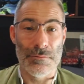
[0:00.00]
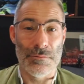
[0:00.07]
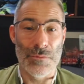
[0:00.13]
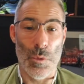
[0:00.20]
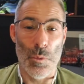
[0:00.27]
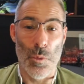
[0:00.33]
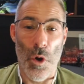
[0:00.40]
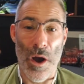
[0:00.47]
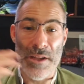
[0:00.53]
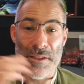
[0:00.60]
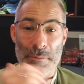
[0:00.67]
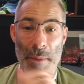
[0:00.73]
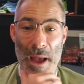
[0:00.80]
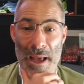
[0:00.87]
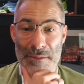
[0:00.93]
Wise
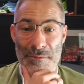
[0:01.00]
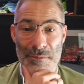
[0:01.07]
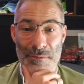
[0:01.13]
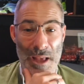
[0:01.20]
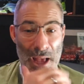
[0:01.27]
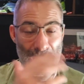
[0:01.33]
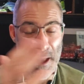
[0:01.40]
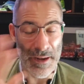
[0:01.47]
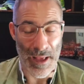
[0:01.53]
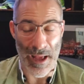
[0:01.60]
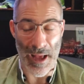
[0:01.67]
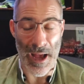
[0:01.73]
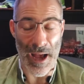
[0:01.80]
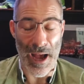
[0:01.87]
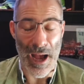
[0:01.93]
man, and
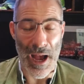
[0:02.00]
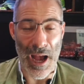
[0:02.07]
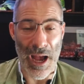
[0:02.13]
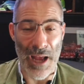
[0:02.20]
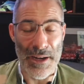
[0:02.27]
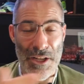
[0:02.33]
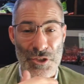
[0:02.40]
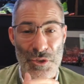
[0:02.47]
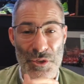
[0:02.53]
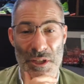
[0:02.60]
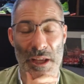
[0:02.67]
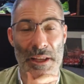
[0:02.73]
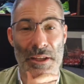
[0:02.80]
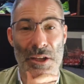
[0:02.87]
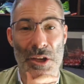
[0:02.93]
as you
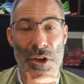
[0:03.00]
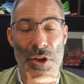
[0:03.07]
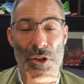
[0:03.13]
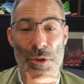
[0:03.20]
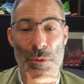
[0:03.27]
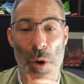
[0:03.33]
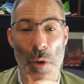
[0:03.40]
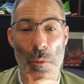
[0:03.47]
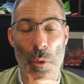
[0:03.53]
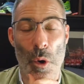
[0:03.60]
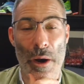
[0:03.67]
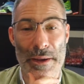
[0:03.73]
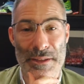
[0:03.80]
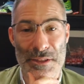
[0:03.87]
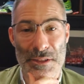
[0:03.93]
say, you are
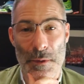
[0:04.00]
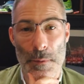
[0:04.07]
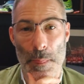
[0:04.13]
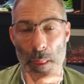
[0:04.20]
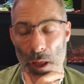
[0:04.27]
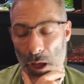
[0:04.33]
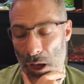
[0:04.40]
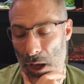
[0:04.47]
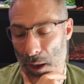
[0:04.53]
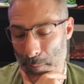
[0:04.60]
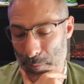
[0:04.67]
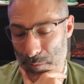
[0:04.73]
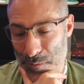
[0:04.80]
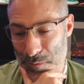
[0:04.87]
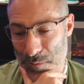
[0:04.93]
wise.
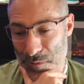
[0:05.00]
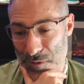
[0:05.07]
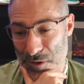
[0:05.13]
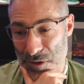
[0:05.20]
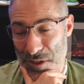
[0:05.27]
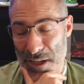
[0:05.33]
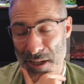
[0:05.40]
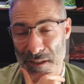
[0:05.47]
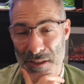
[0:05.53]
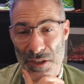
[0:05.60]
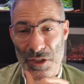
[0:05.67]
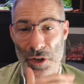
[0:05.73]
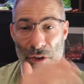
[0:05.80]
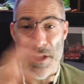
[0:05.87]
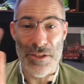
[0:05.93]

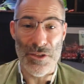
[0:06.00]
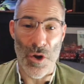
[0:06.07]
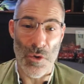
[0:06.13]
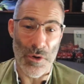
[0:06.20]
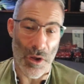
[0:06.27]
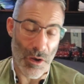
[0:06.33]
62 years old,